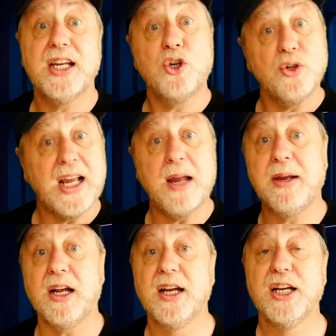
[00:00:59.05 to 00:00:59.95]
a good
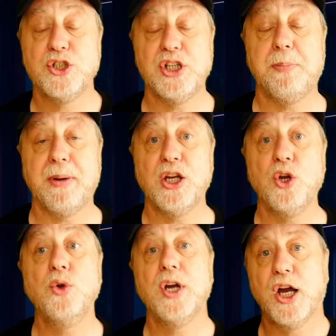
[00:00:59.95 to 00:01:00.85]
gaming G P
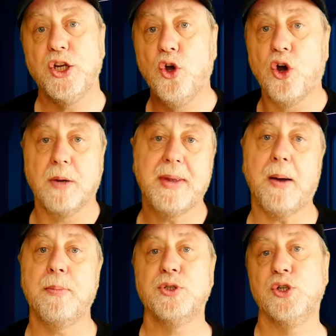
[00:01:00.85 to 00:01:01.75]
U, you're going to be
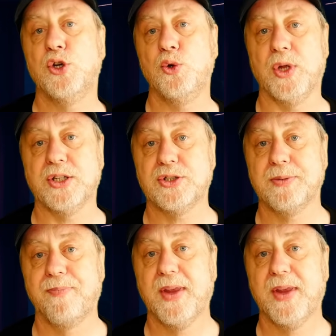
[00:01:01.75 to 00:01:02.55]
able to do this.